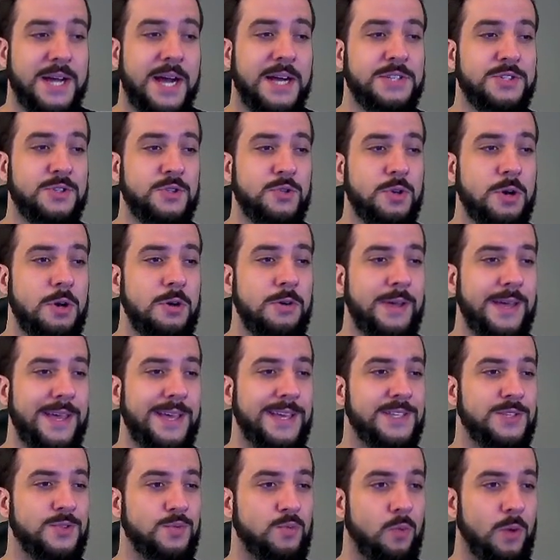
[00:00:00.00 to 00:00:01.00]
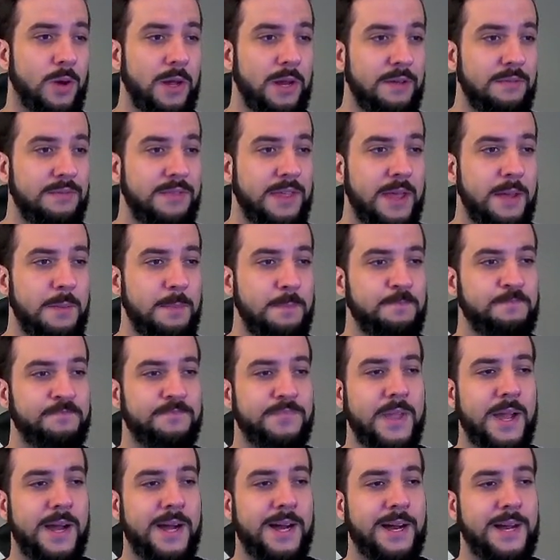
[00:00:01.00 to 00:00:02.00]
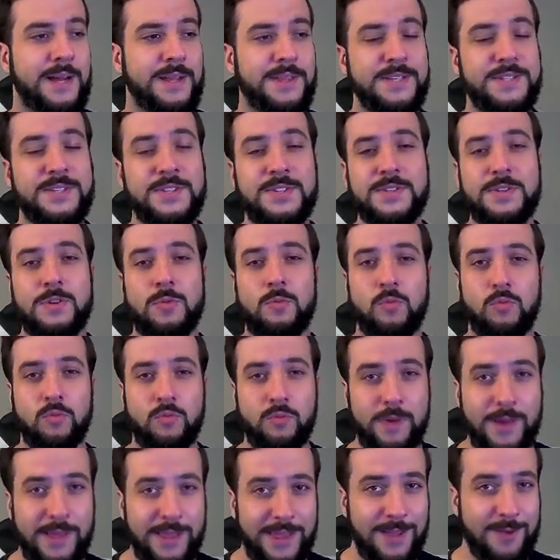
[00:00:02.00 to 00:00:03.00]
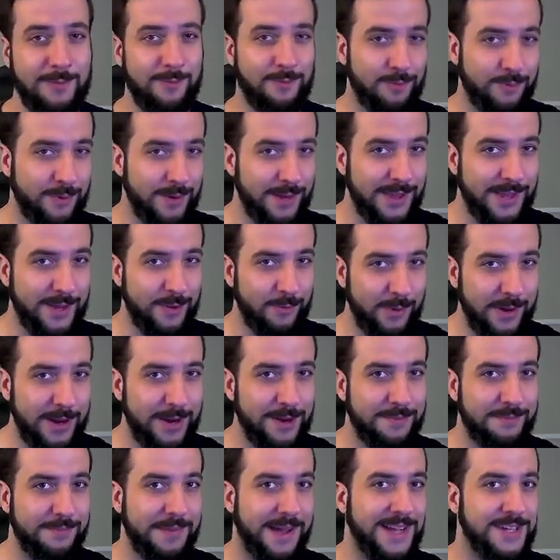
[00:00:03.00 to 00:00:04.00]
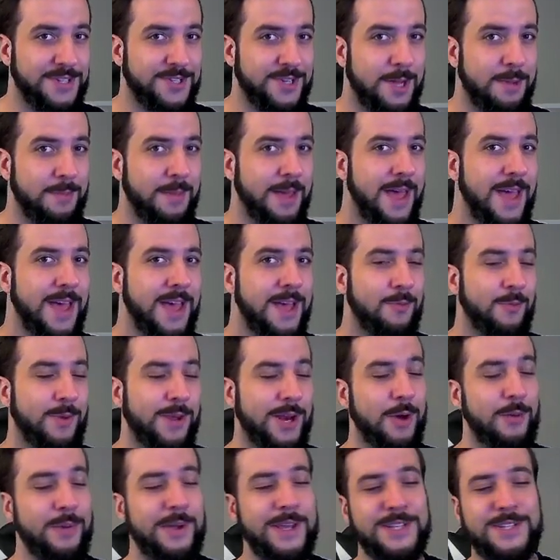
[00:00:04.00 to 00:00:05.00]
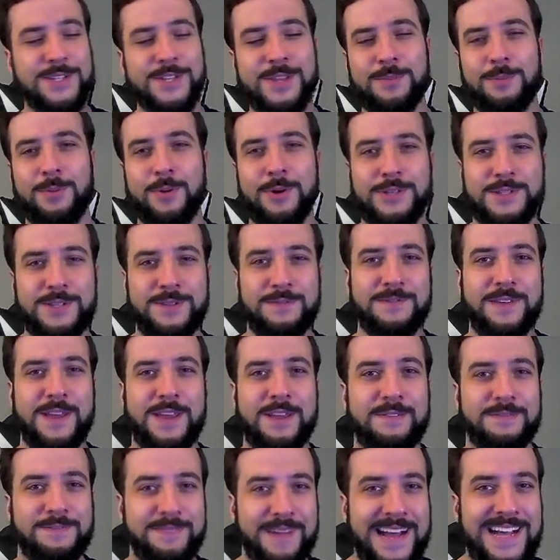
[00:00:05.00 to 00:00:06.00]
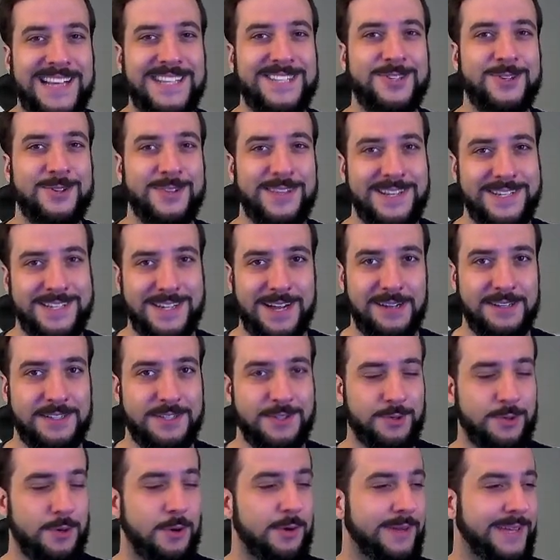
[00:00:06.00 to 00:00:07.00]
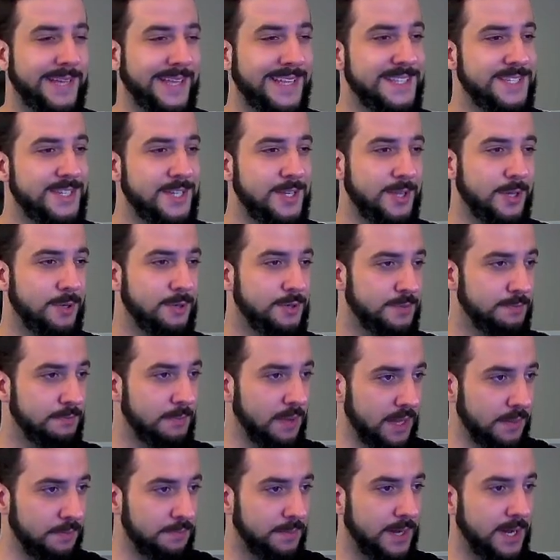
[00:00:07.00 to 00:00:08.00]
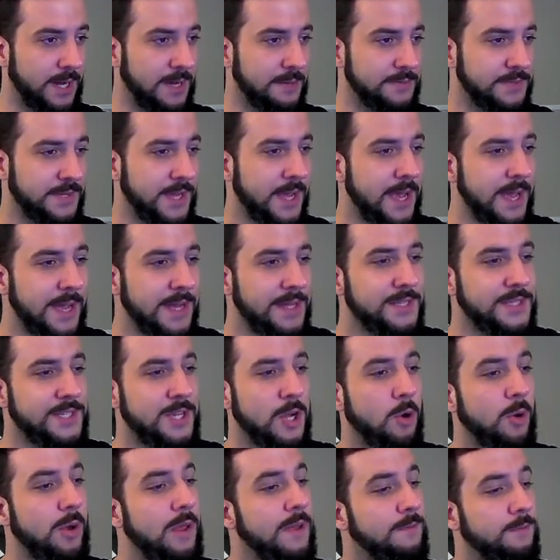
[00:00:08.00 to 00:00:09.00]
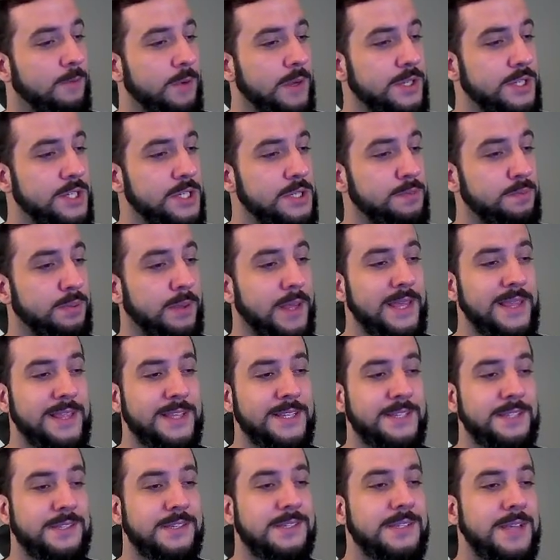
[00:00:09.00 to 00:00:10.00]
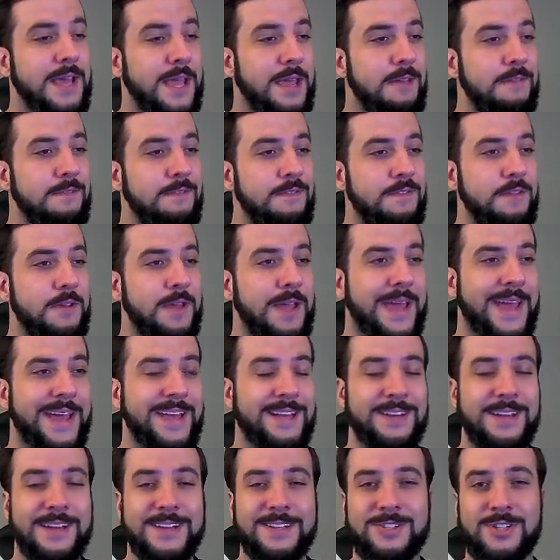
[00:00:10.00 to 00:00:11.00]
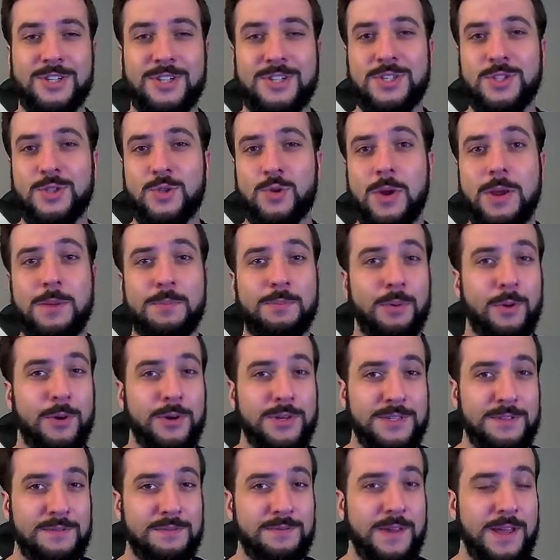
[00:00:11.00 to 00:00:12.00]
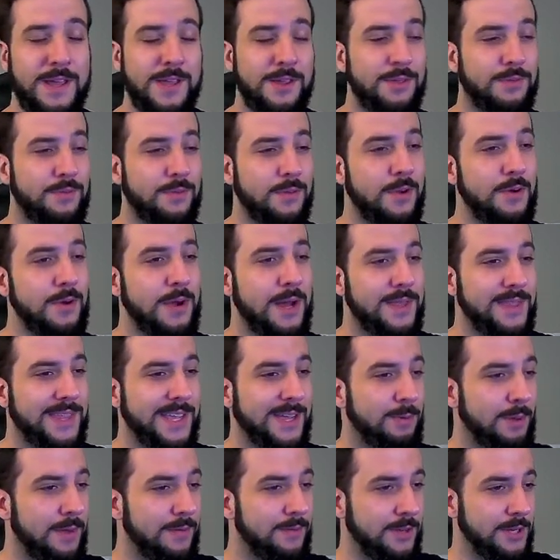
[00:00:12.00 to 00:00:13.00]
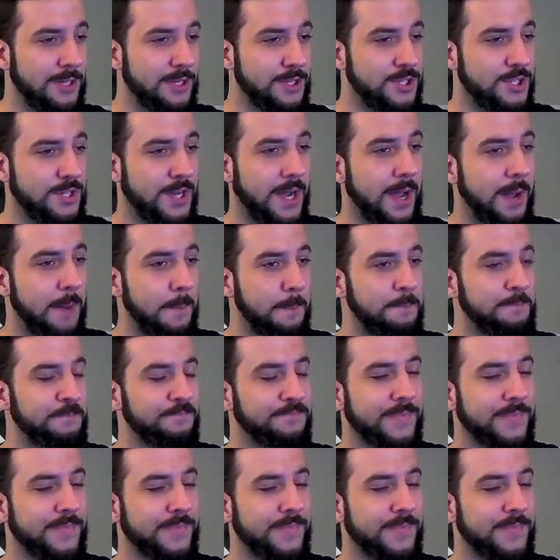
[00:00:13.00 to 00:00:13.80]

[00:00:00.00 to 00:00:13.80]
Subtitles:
Toxicroak is one of them. This is a really weird matchup. We know we get to the Poison Fang faster than Toxicroak gets to those Mud Bombs, so if we just play this safe and just straight Poison Fang through, I think we have a good shot.